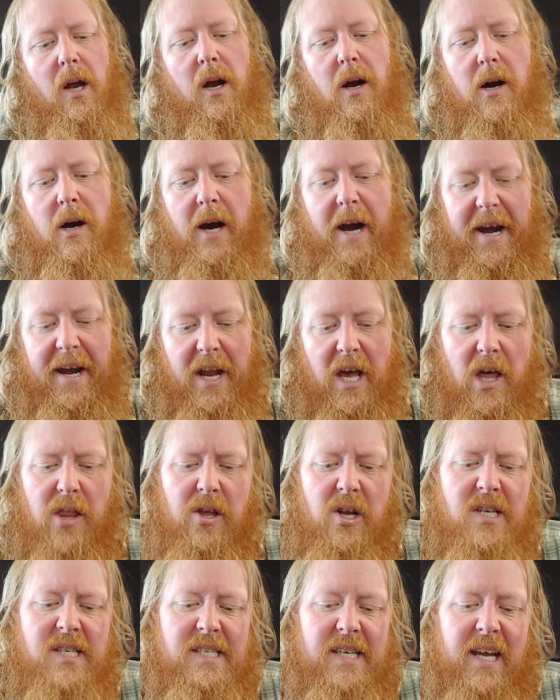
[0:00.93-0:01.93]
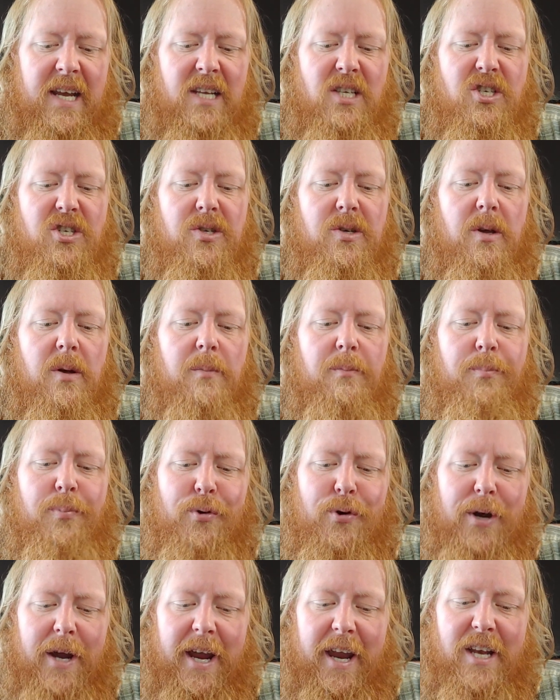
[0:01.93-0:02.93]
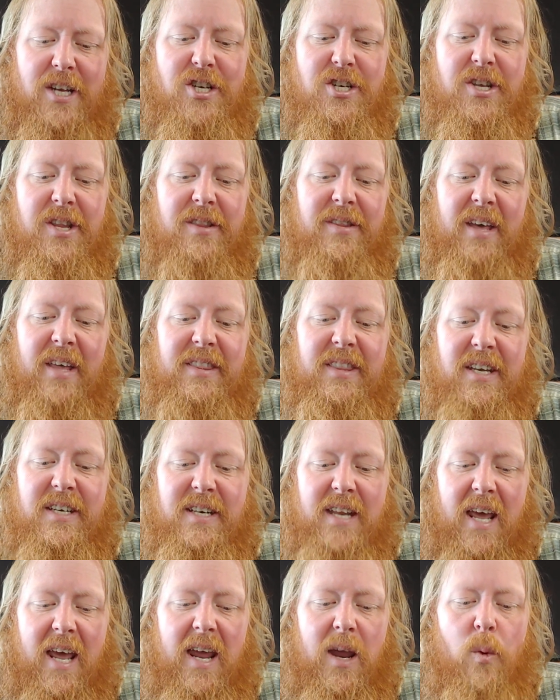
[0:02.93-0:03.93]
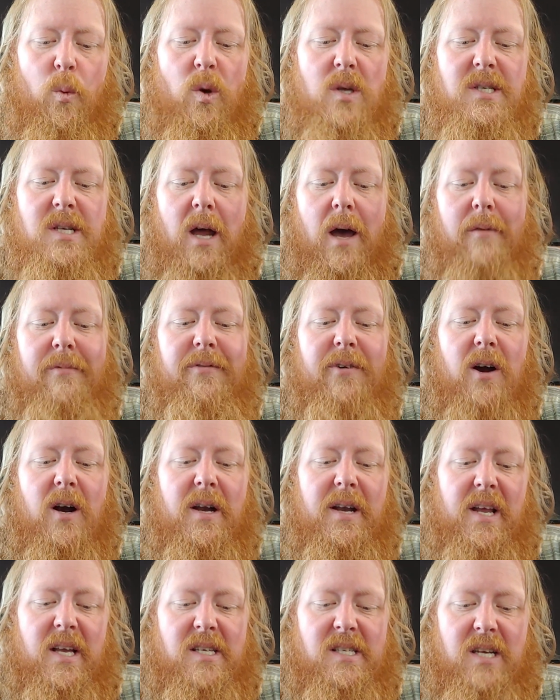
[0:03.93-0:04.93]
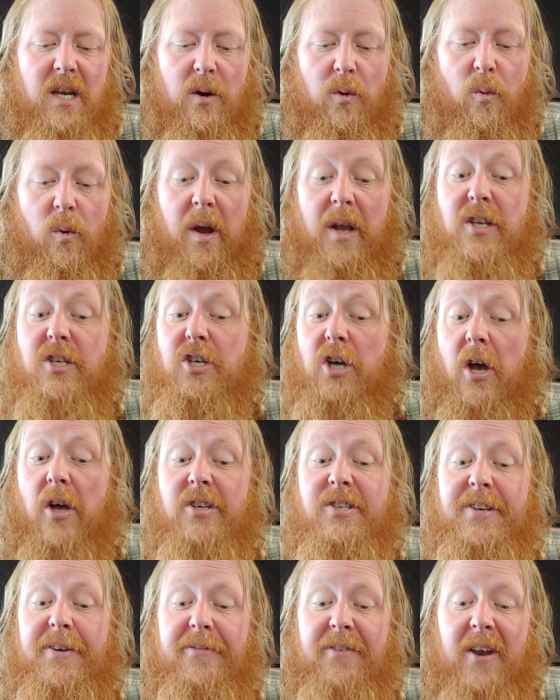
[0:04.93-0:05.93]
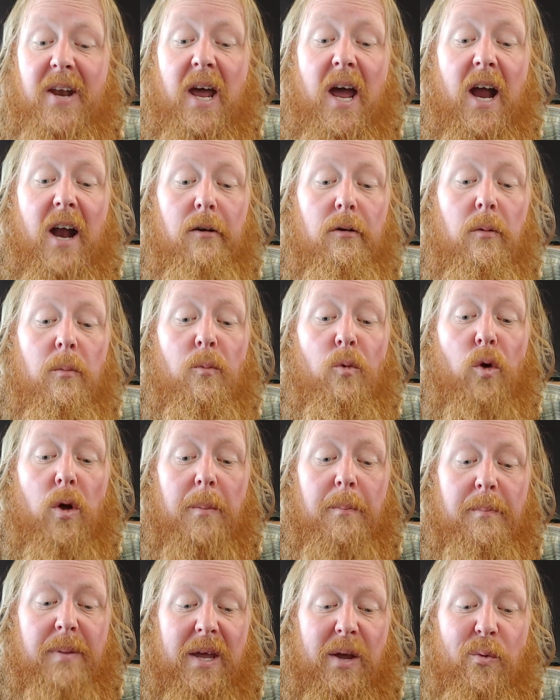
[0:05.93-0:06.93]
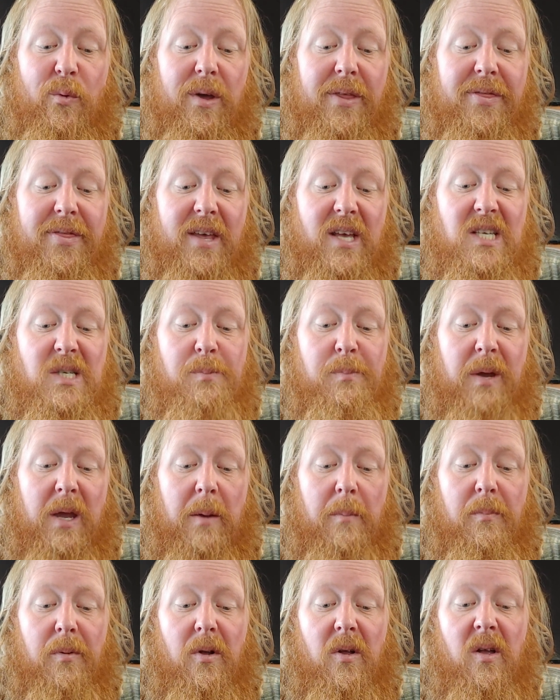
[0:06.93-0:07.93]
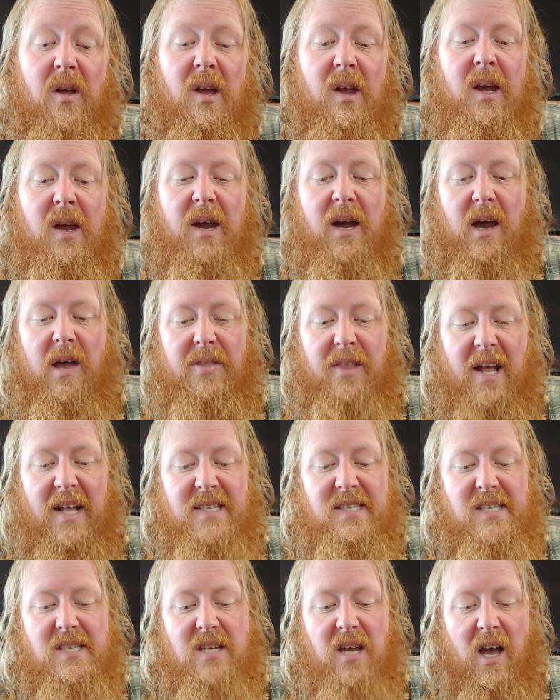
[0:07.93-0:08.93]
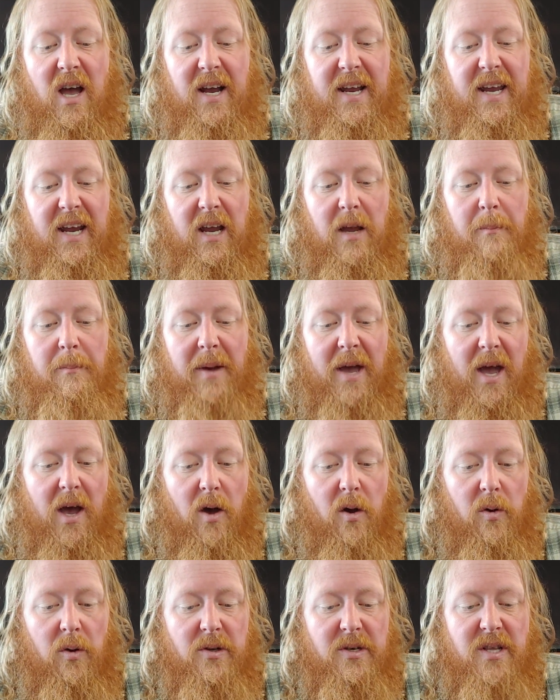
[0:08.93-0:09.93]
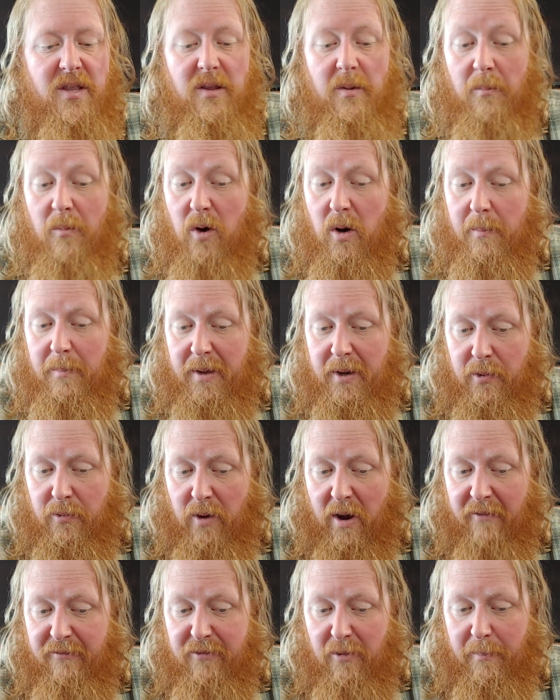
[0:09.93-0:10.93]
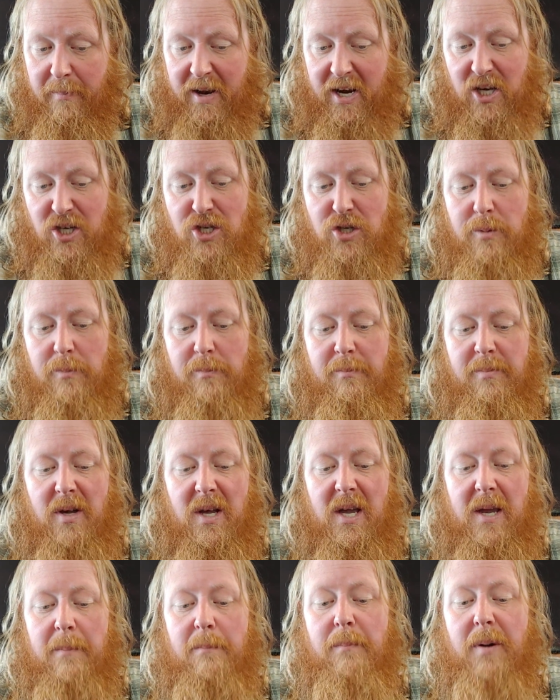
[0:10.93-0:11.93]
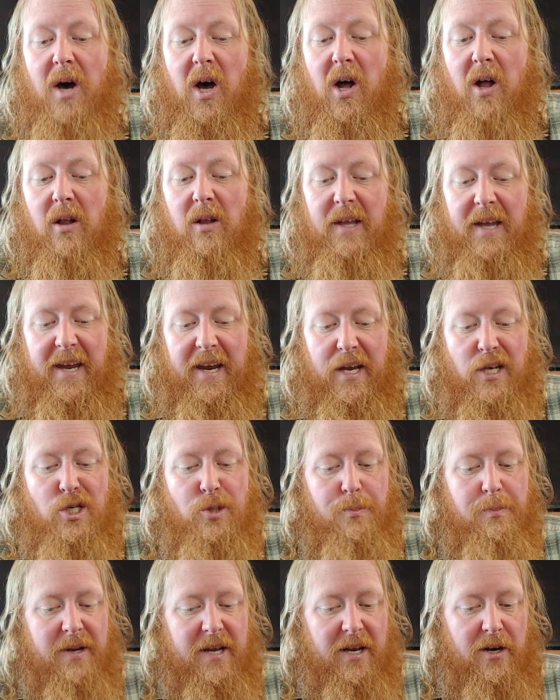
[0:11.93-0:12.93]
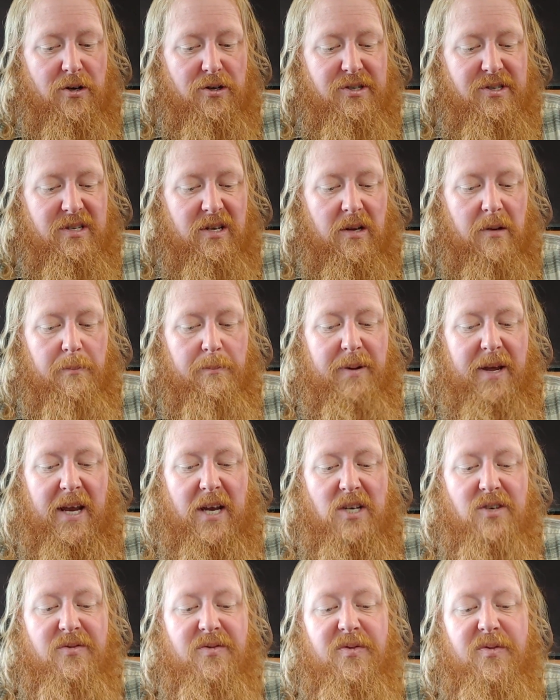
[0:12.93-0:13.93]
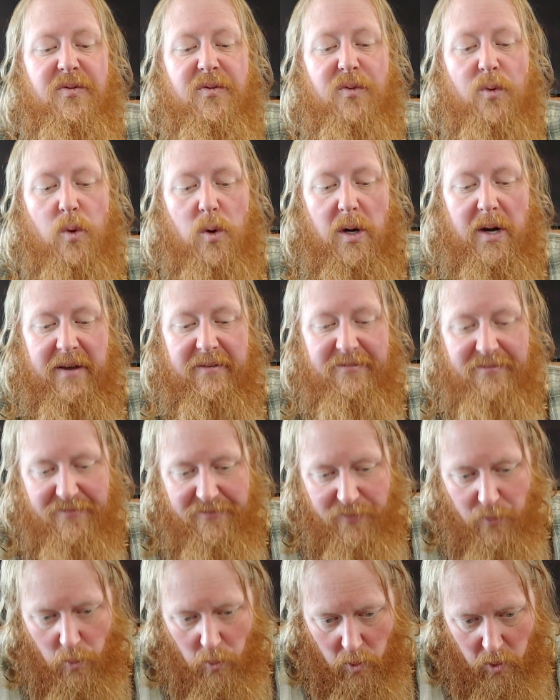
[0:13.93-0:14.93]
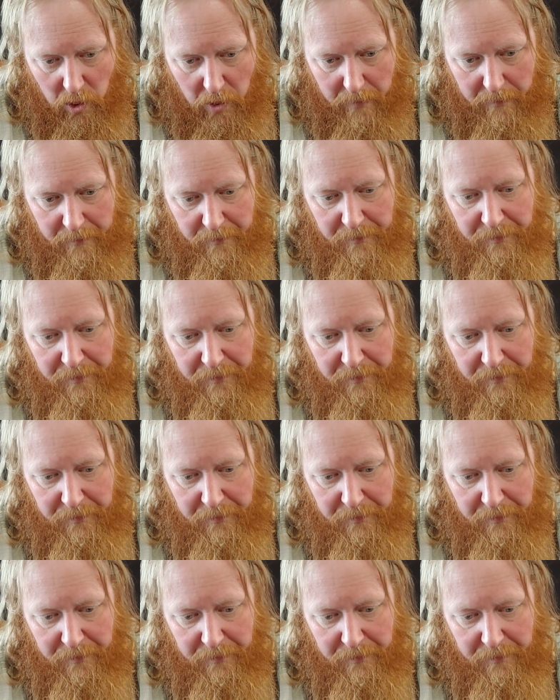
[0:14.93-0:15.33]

All right, other saints preached that the day was not far distant when Joseph and Hyrum would be with this people. And that's talking about the Mormon Reformation by Paul H. Peterson, page 44.